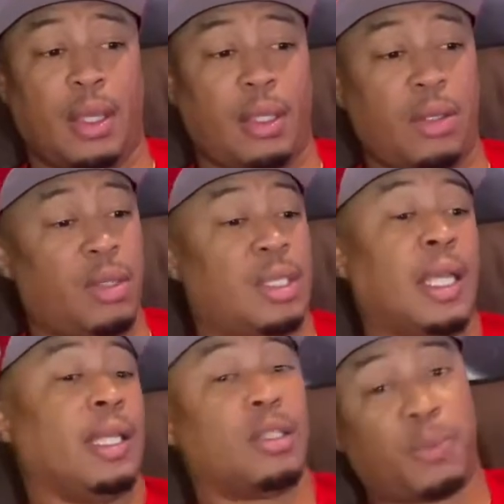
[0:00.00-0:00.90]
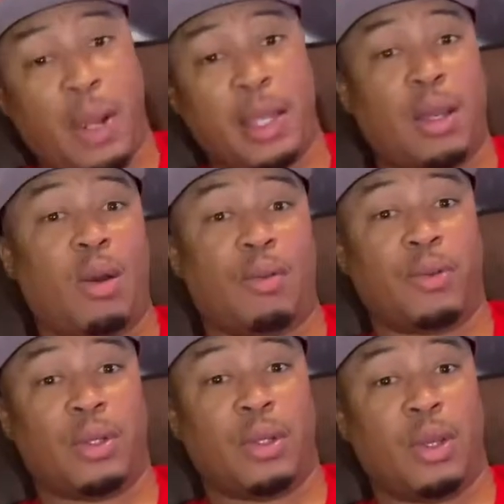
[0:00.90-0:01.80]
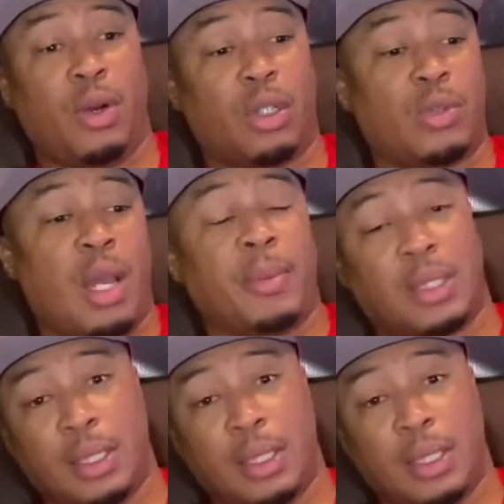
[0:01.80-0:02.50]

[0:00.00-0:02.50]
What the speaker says: You can take this prior off or drop it